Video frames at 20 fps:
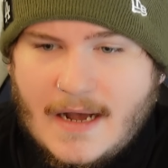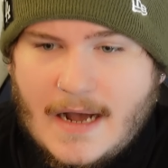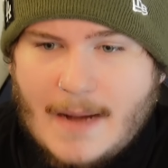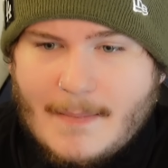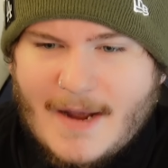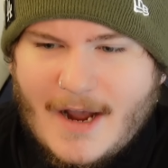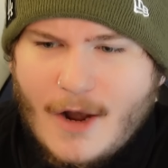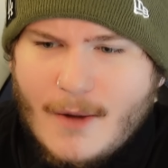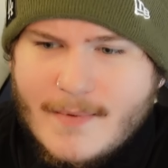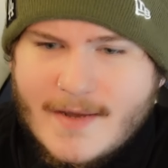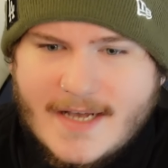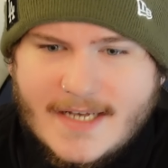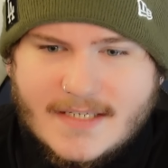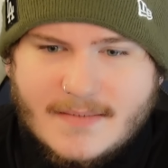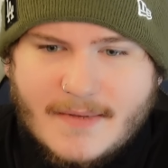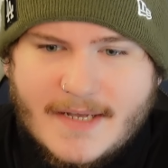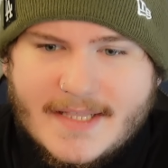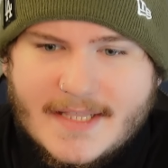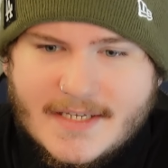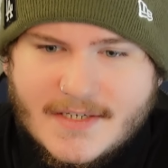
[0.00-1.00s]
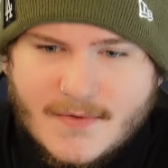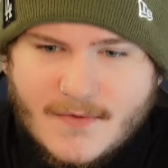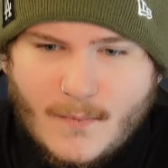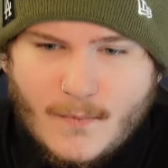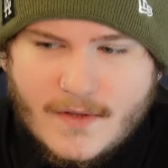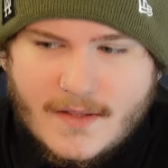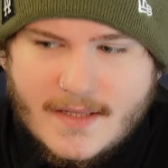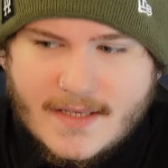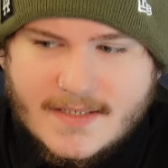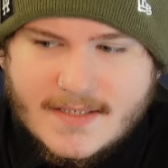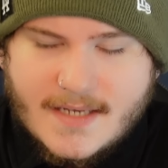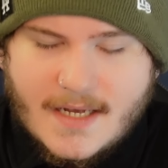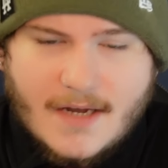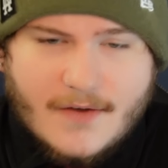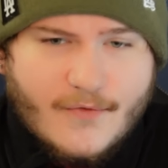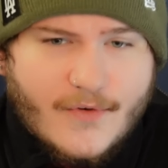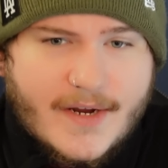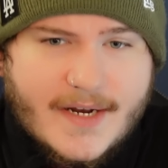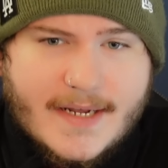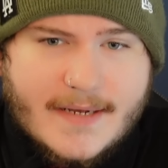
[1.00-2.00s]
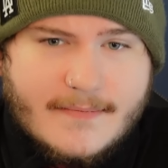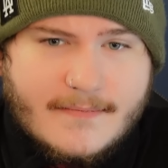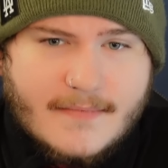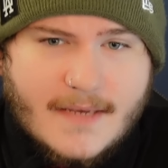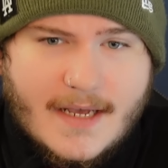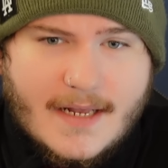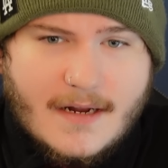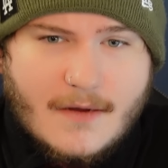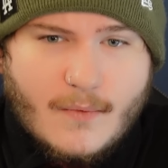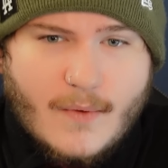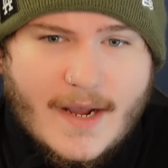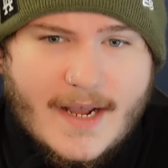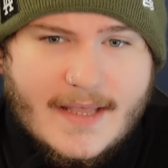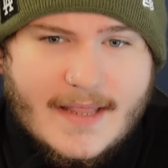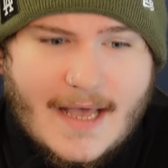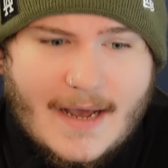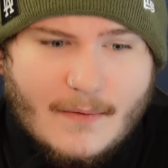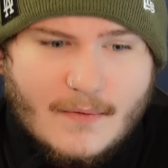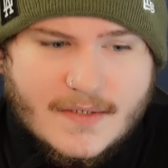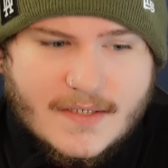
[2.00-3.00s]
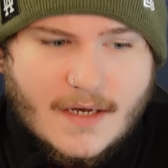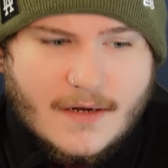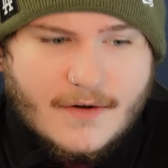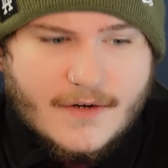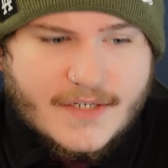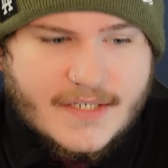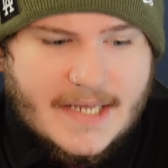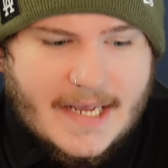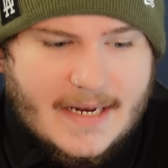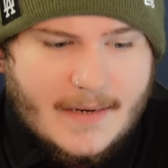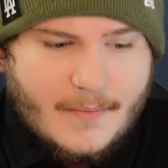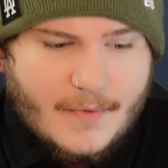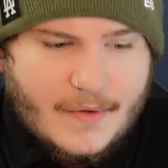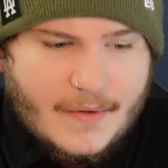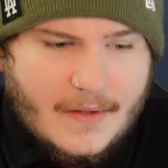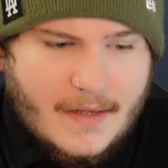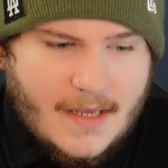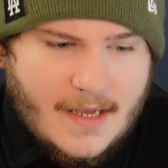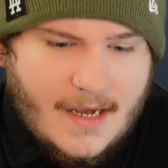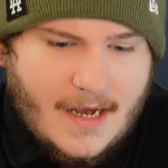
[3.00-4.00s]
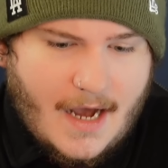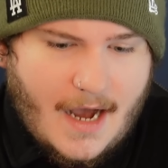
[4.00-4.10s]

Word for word: Um, I hope I explained this this uh, reading in a way that was understandable.